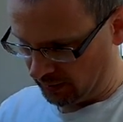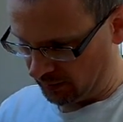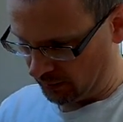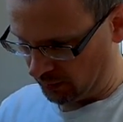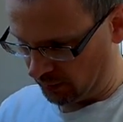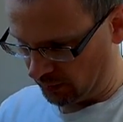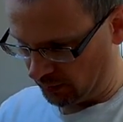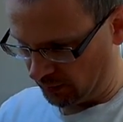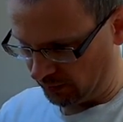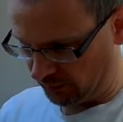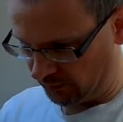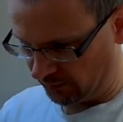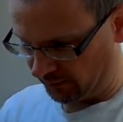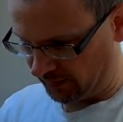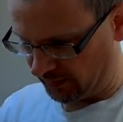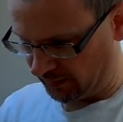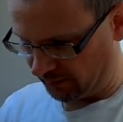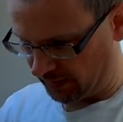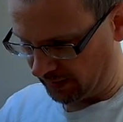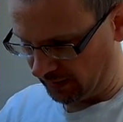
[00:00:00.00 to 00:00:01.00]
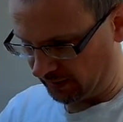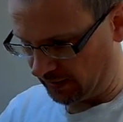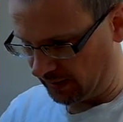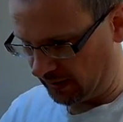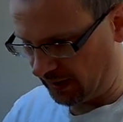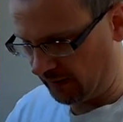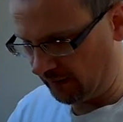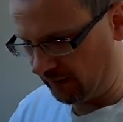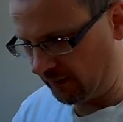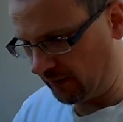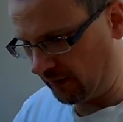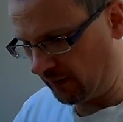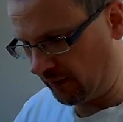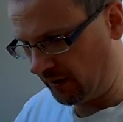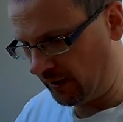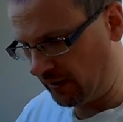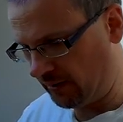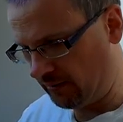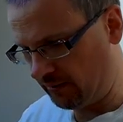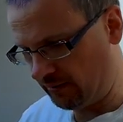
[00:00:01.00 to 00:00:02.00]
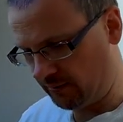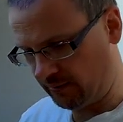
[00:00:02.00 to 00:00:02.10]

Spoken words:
Wires will fit round there fine.